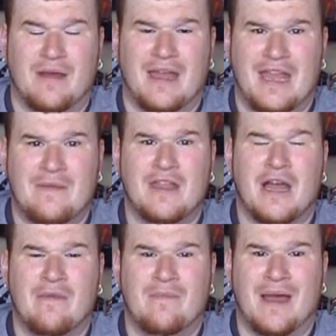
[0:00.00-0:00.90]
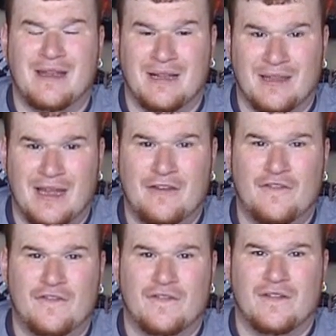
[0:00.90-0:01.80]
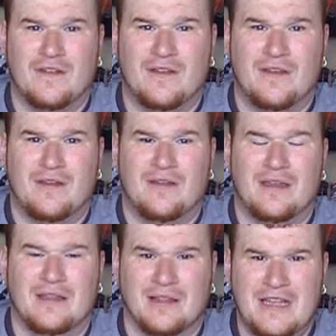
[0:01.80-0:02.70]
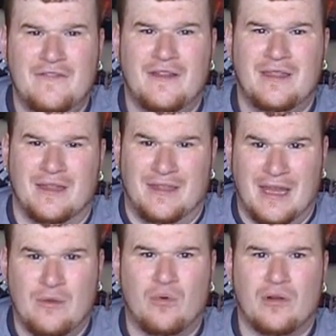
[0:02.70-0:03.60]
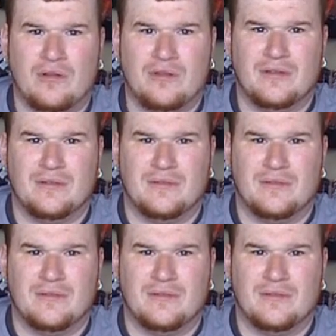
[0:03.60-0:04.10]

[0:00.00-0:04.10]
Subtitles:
by him coming back to life and leaving the dead world,